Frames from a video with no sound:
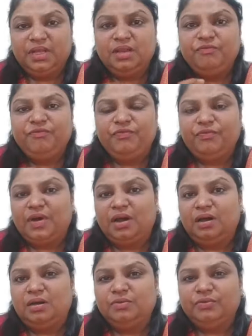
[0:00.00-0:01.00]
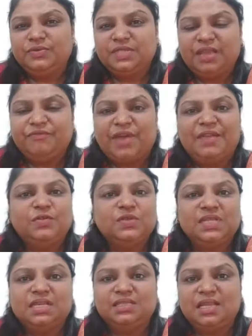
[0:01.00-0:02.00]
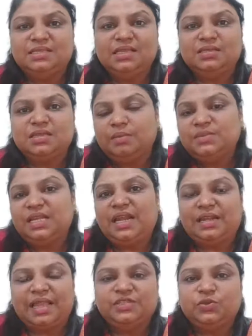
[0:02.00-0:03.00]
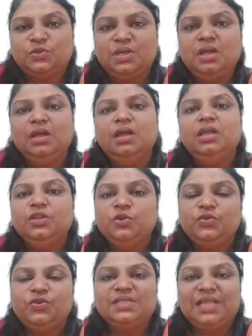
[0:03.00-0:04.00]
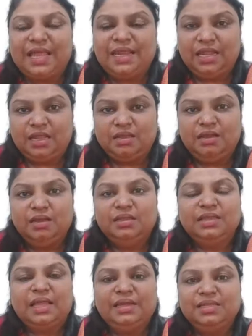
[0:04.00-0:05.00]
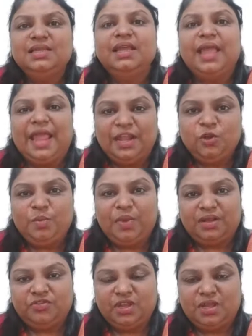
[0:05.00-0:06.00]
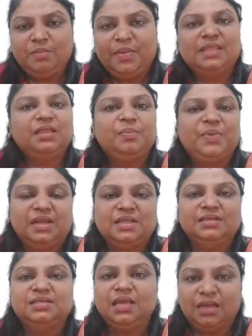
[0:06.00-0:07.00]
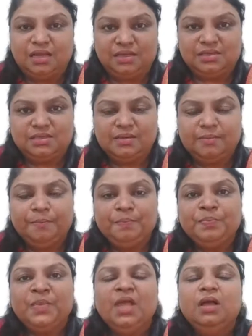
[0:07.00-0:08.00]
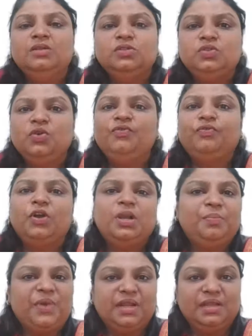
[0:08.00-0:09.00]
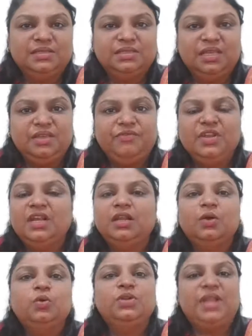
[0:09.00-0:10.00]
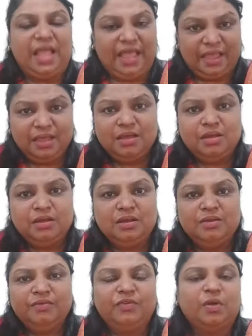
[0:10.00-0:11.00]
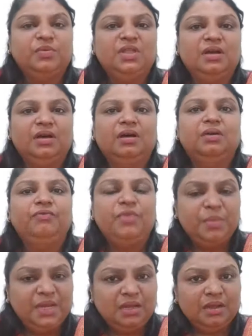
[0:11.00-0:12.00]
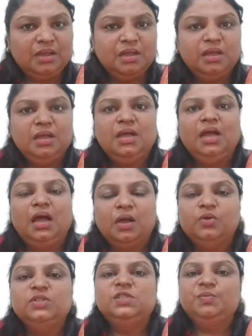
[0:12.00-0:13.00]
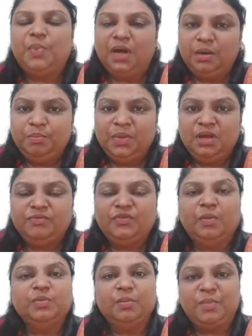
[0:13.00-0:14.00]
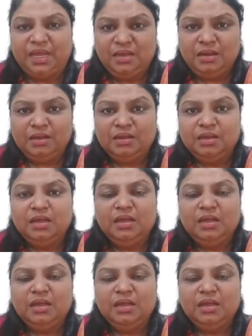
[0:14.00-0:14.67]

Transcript: in say 5 to 6 days, it comes and attached to the uterus lining. That is the endometrium, and the pregnancy occurs. So for a pregnancy, we need a good egg from the women, a good sperm from the men,